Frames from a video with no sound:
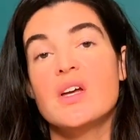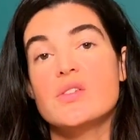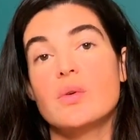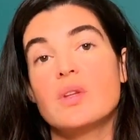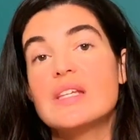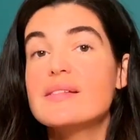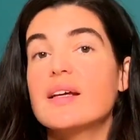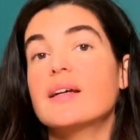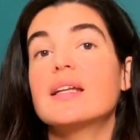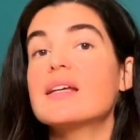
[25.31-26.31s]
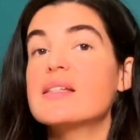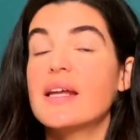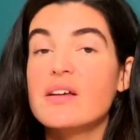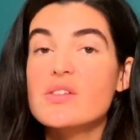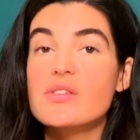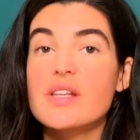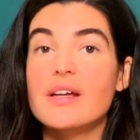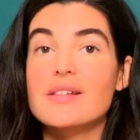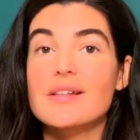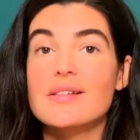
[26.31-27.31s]
So, these techniques and
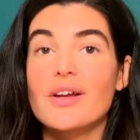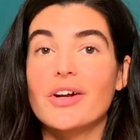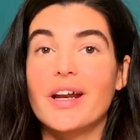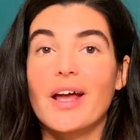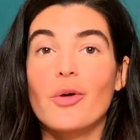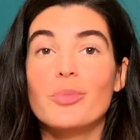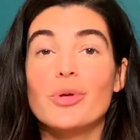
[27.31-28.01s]
exercises are going to help